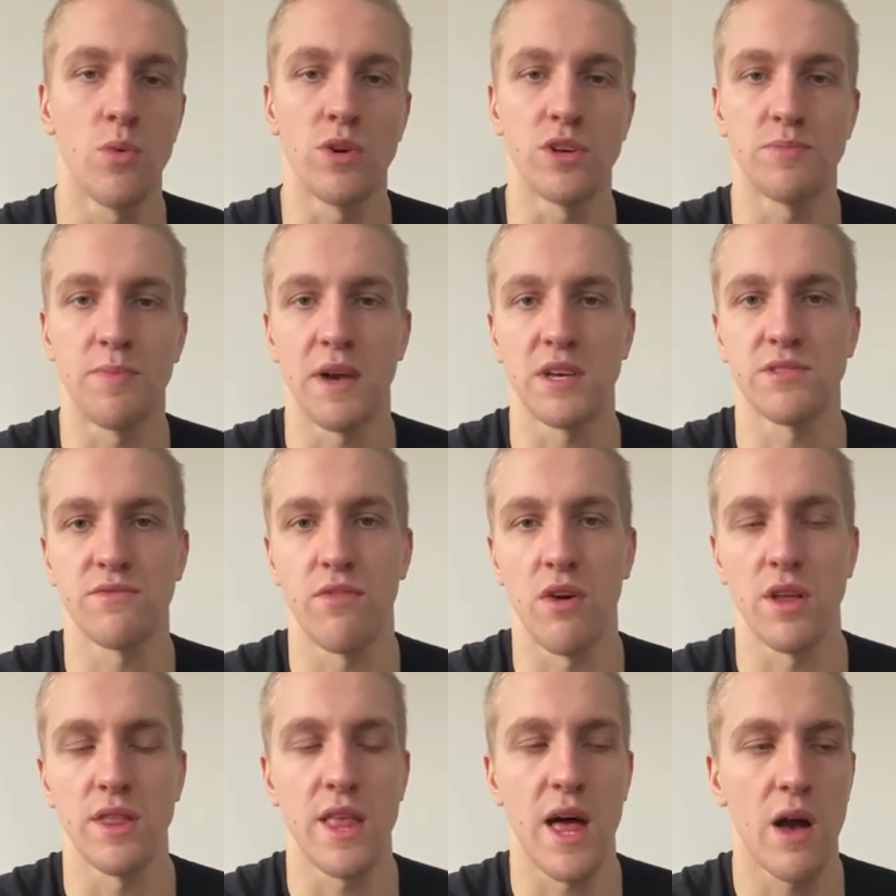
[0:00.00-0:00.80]

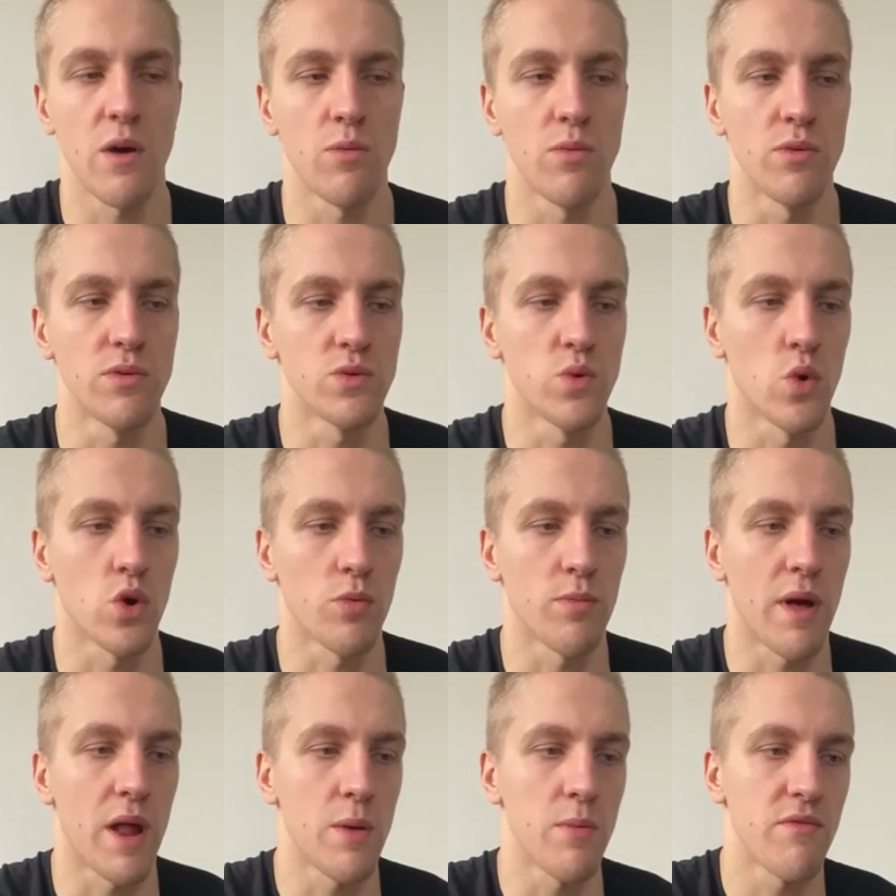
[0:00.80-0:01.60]
specified that and we were talking
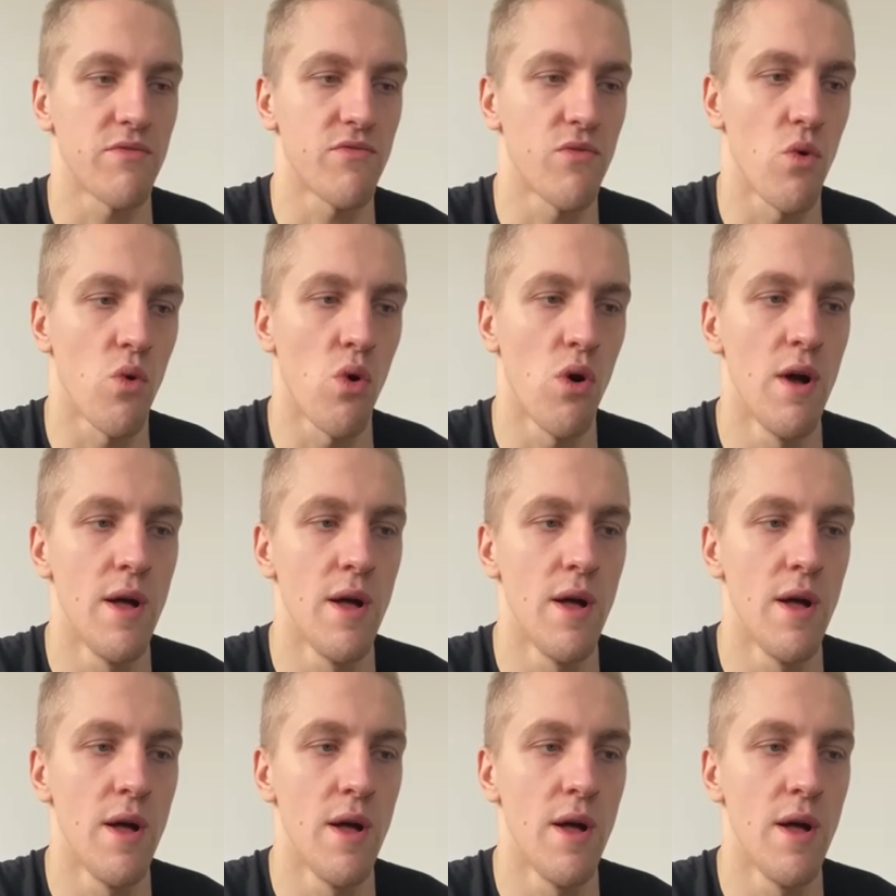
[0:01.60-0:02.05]
about it before,